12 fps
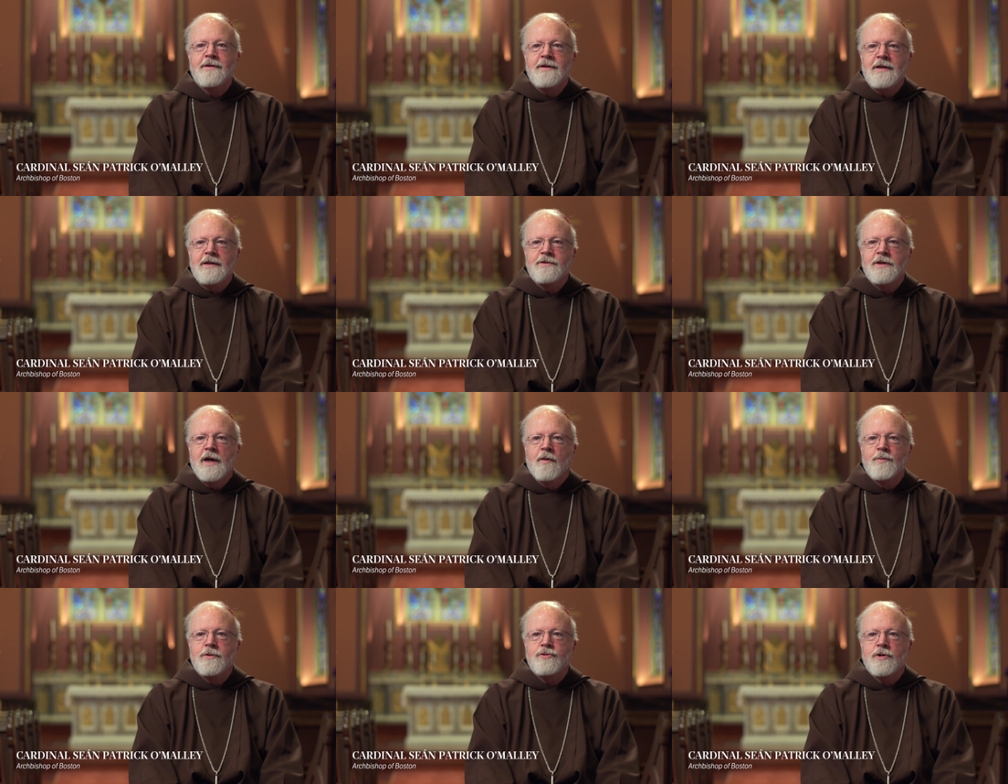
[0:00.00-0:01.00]
the need to
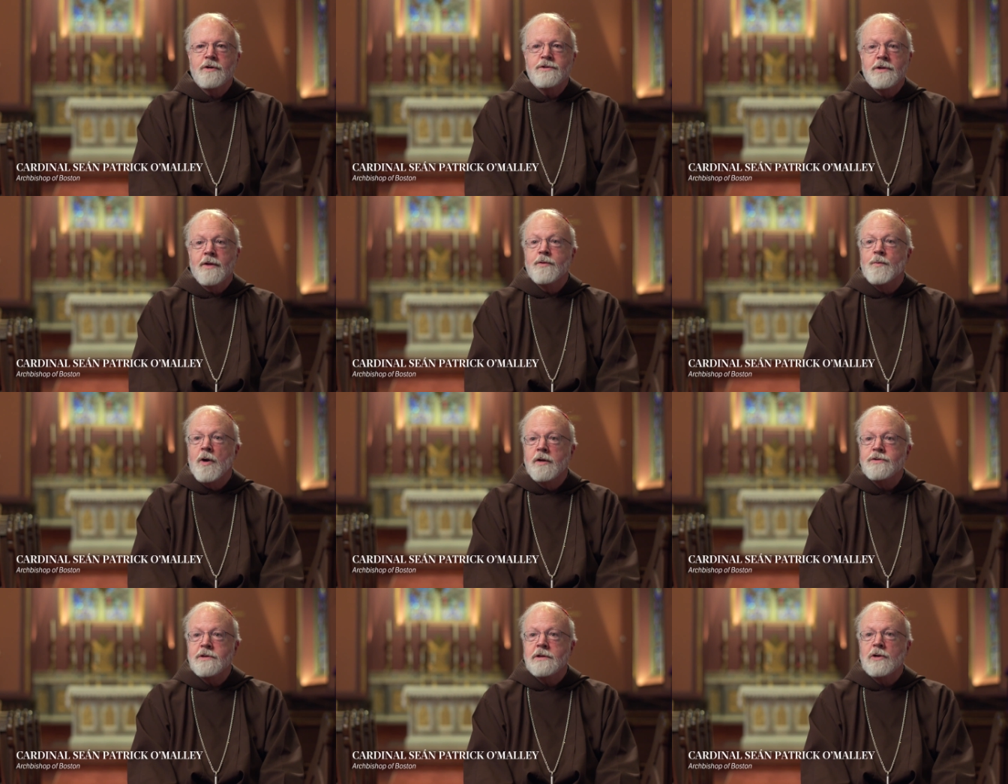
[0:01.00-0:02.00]
help the church in other
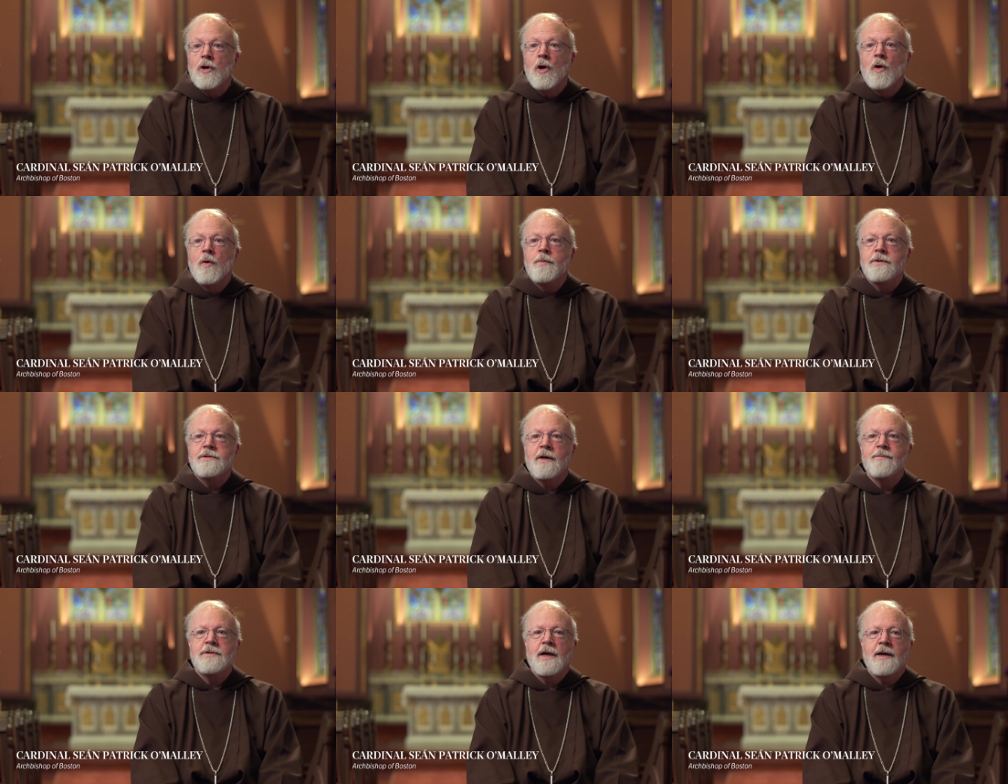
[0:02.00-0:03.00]
parts of the globe, but
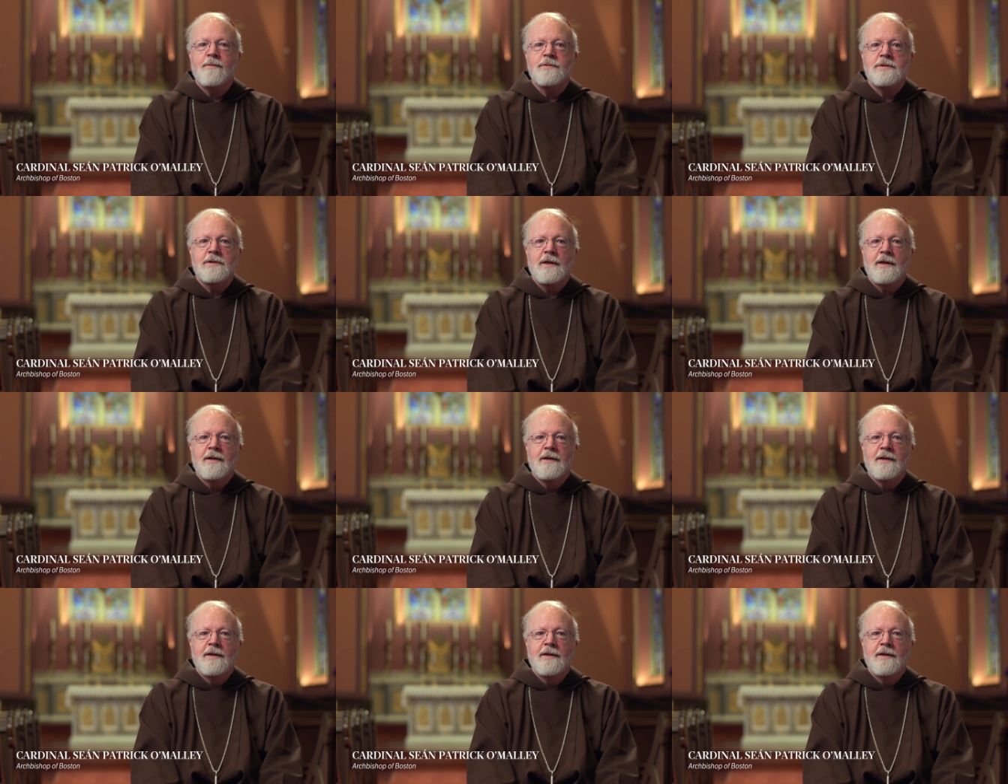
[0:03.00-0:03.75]
sometimes they,